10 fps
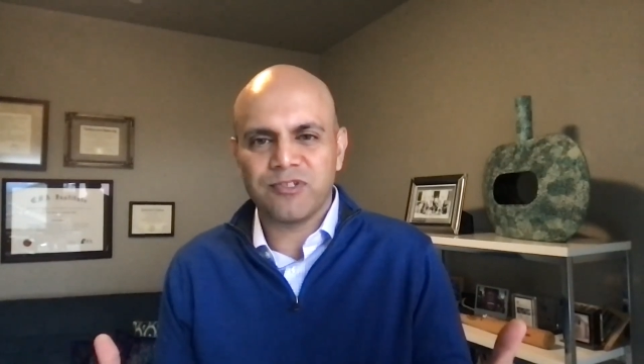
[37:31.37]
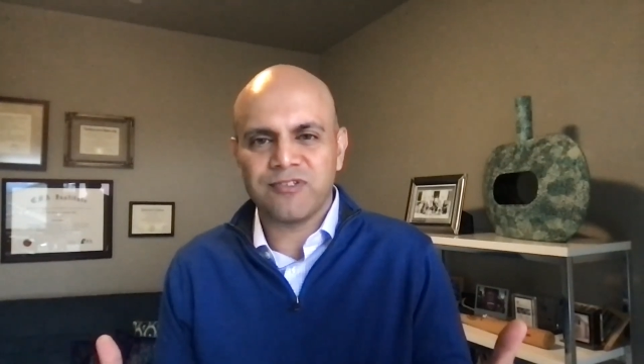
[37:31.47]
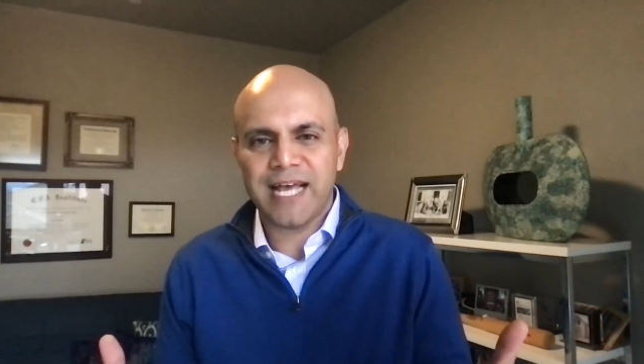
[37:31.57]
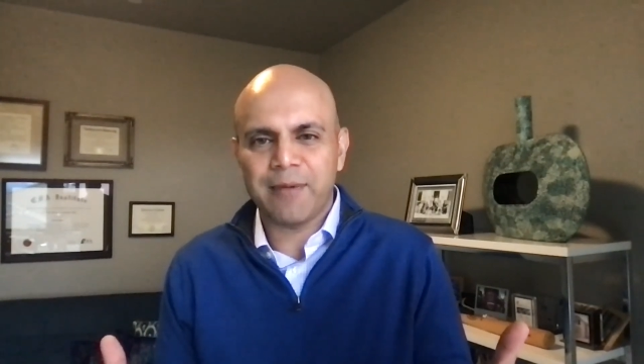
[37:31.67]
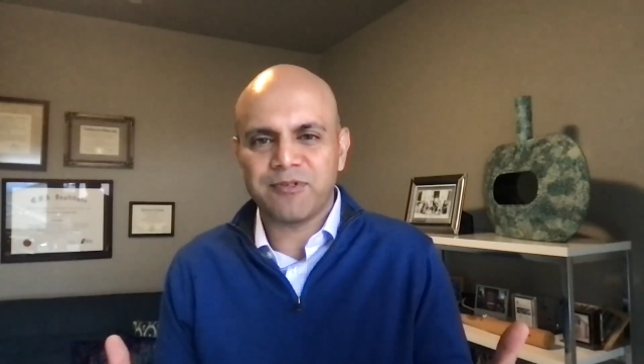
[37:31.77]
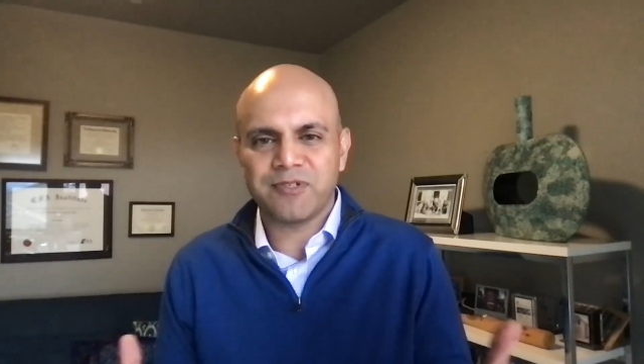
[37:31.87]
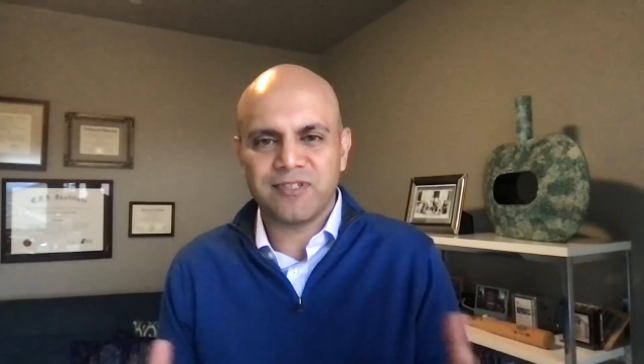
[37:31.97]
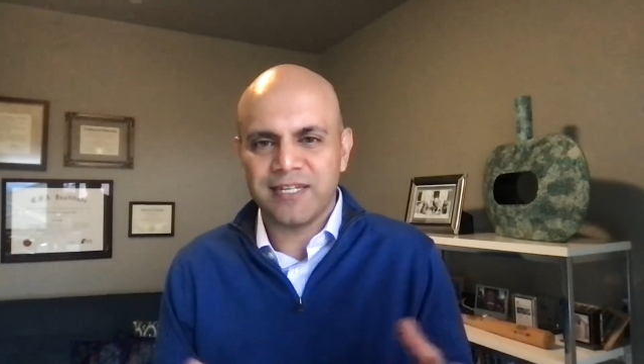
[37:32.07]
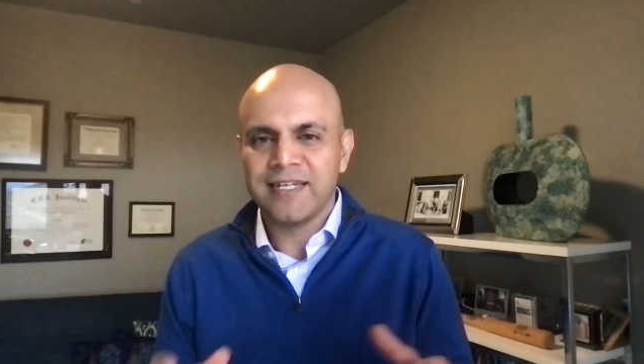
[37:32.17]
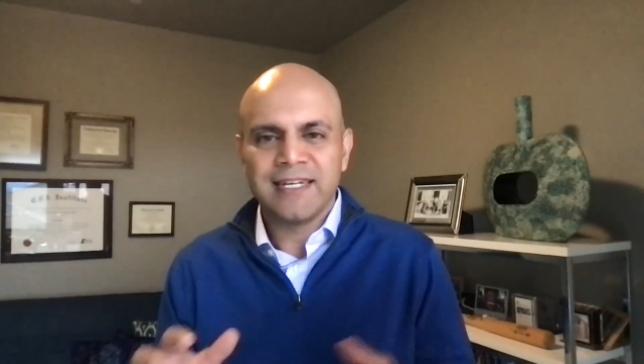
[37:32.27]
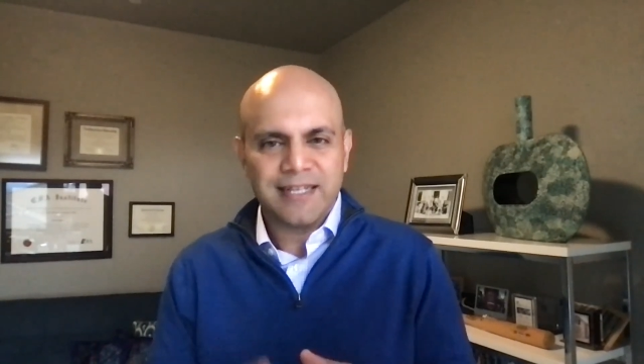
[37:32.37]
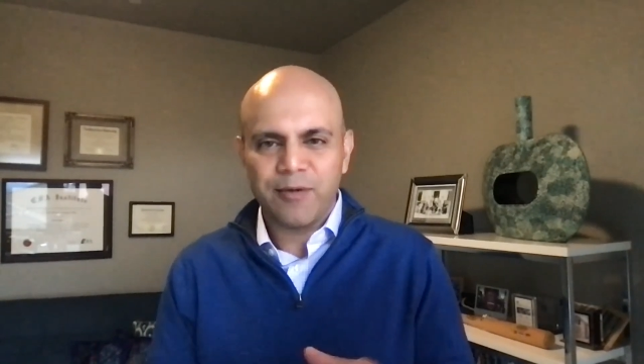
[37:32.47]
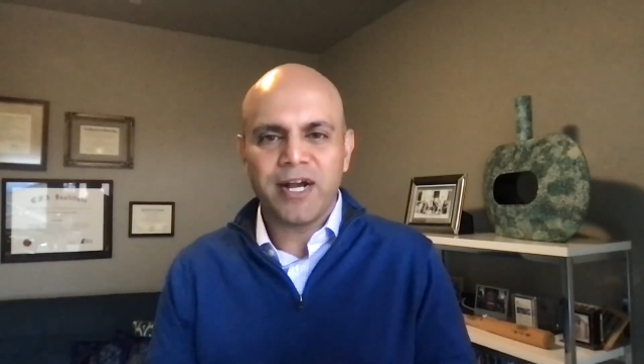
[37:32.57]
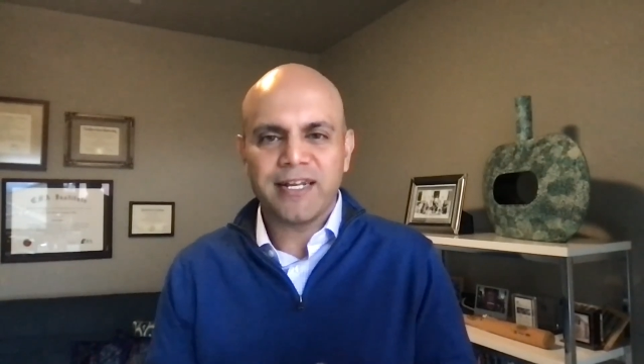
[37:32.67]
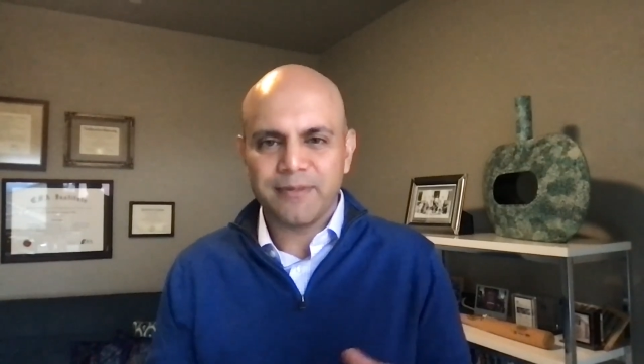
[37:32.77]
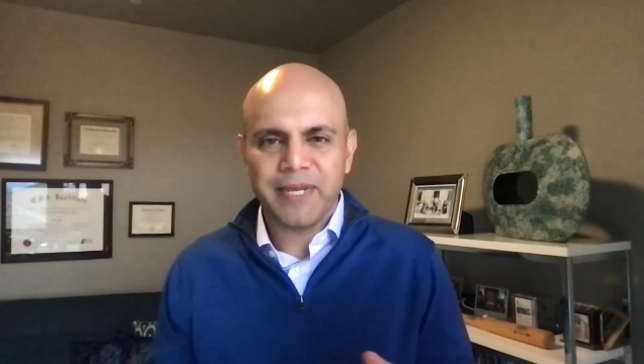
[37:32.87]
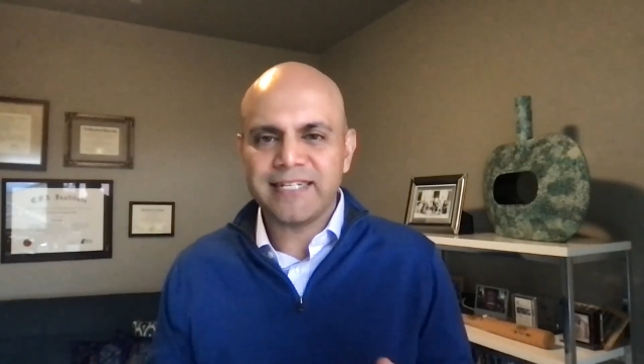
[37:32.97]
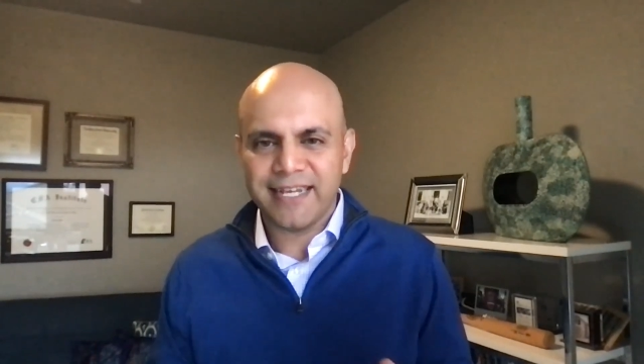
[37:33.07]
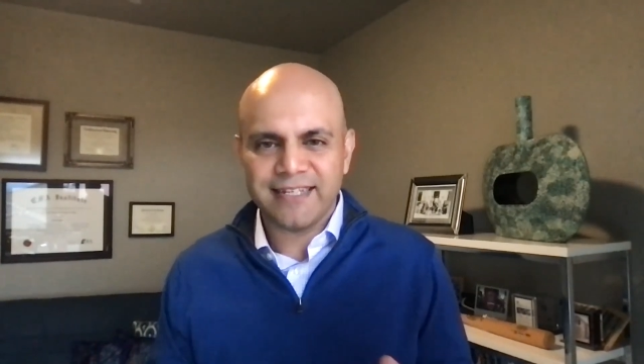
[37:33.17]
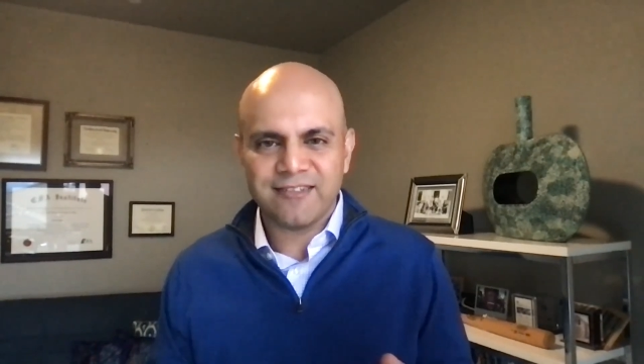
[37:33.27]
was established because they wanted to
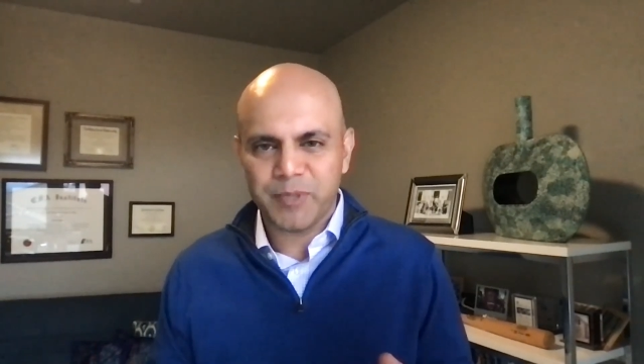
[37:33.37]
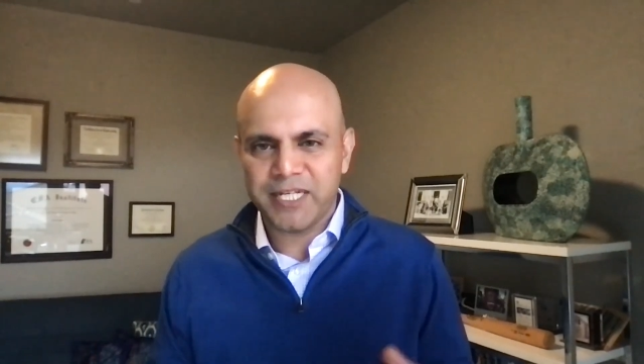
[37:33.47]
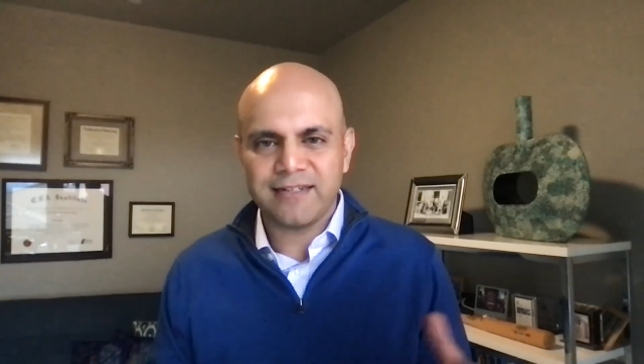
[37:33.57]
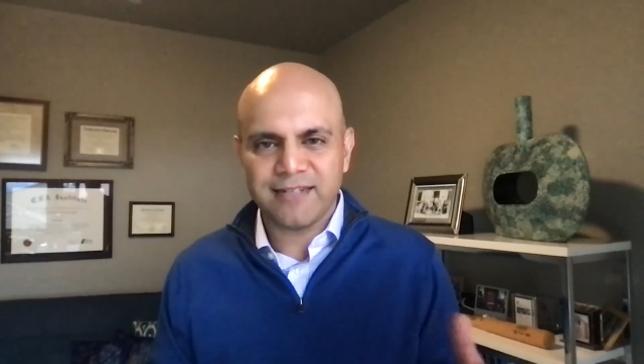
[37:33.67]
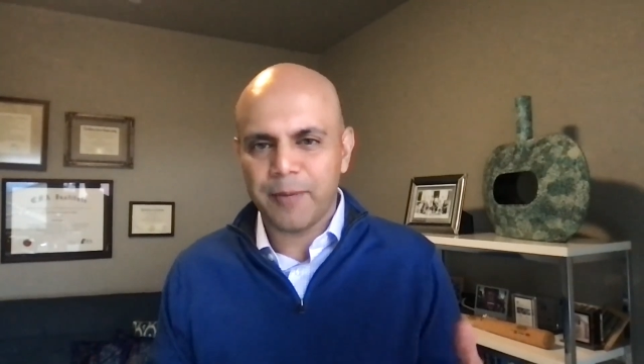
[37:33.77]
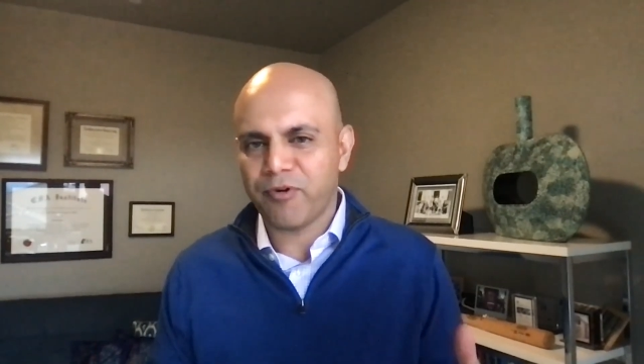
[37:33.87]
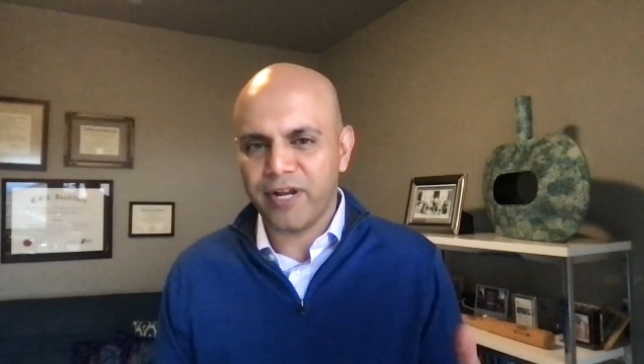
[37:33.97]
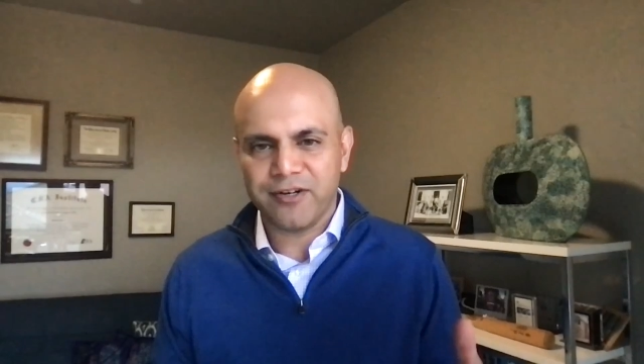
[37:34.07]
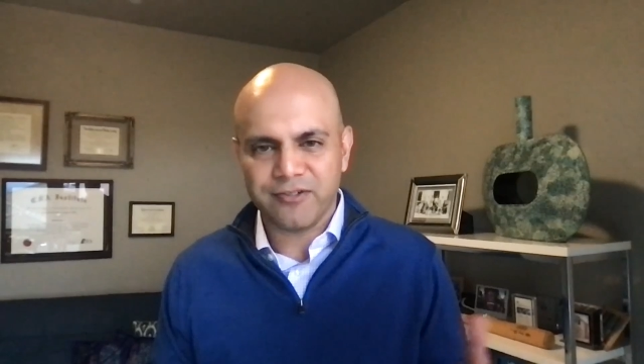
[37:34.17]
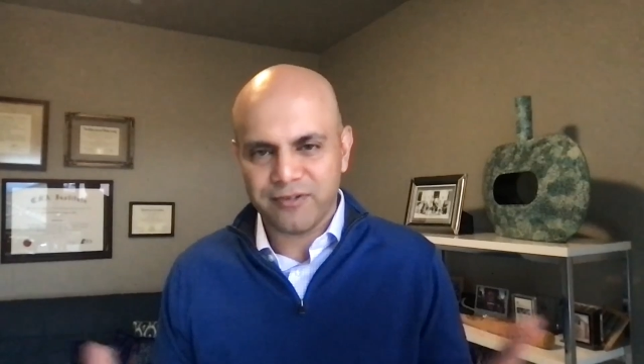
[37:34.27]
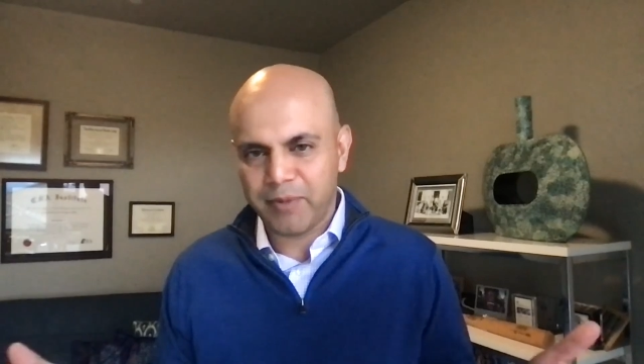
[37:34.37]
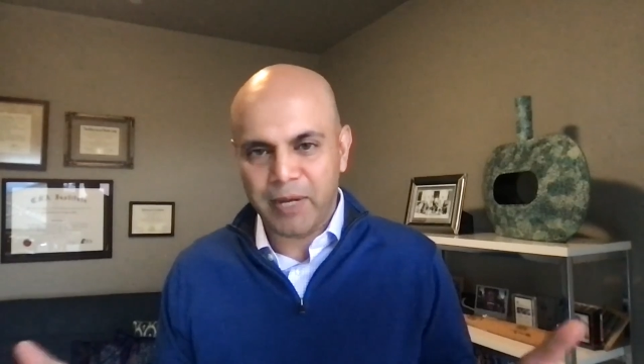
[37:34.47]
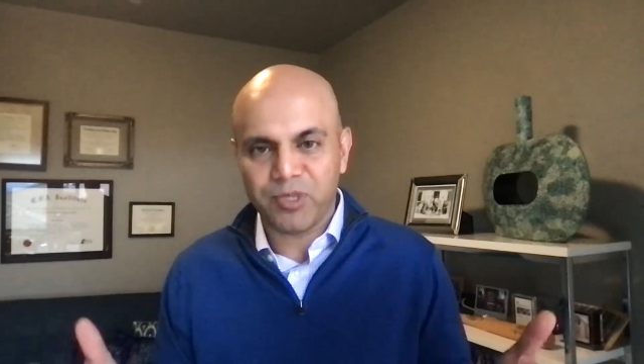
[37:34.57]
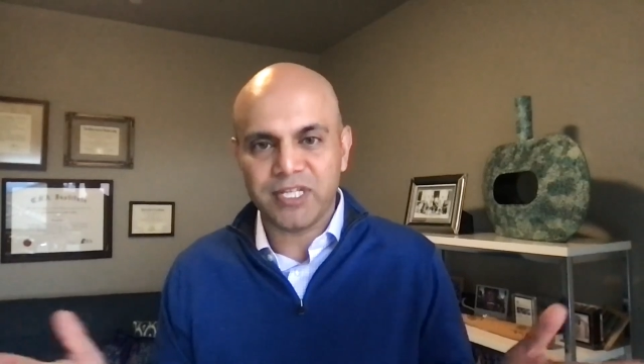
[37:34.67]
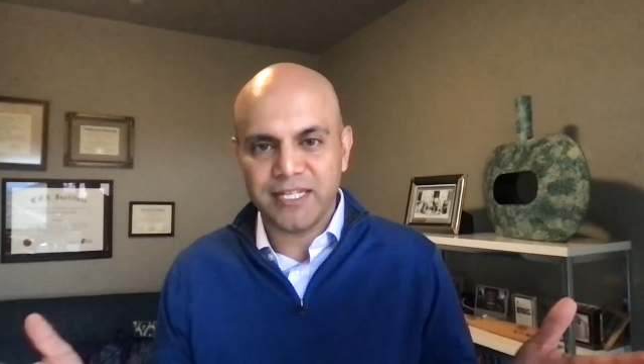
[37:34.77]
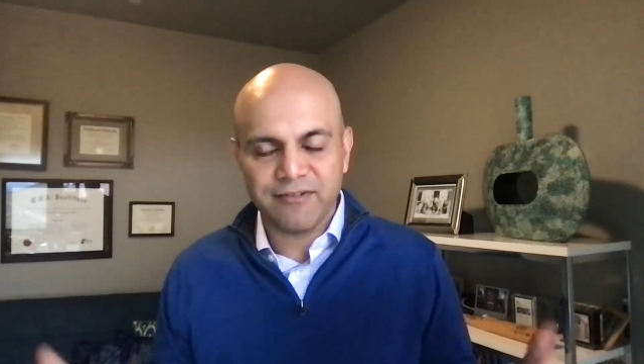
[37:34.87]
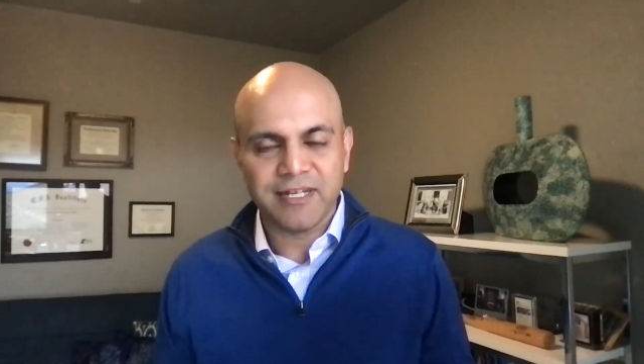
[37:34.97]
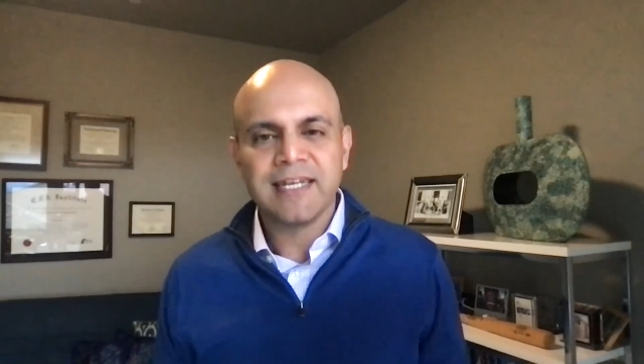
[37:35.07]
maintain speed at typewriters, I believe.